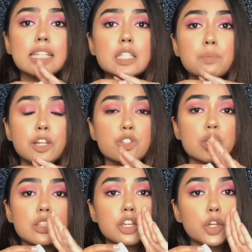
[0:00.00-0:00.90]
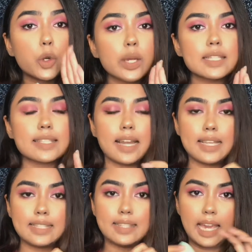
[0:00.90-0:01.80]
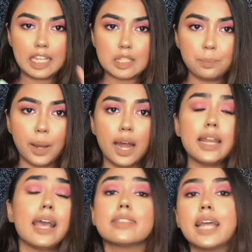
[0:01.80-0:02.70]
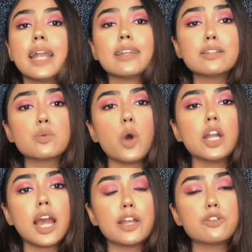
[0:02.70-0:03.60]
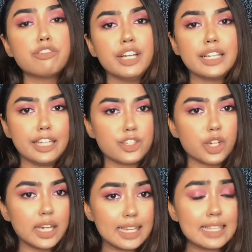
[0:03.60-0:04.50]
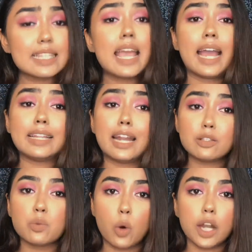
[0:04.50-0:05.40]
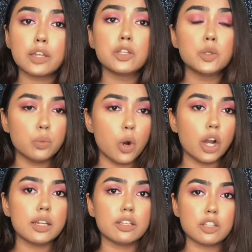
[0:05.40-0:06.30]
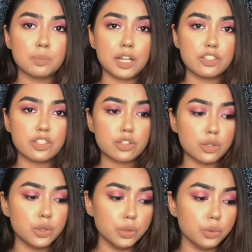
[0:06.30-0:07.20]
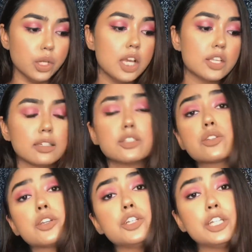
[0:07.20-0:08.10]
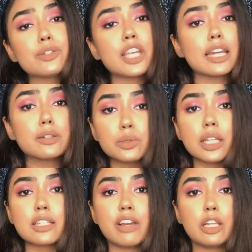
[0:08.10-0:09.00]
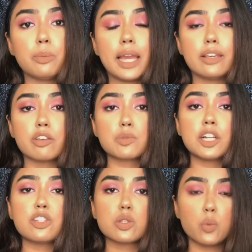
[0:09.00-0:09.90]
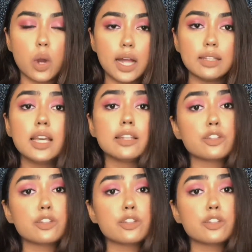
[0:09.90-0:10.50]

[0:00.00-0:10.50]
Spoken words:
these sponges grow in size, they expand, and that is what hydrophilic nature is, and that is what you want your sponges to do. So you need to check two things while you're buying your sponges. One,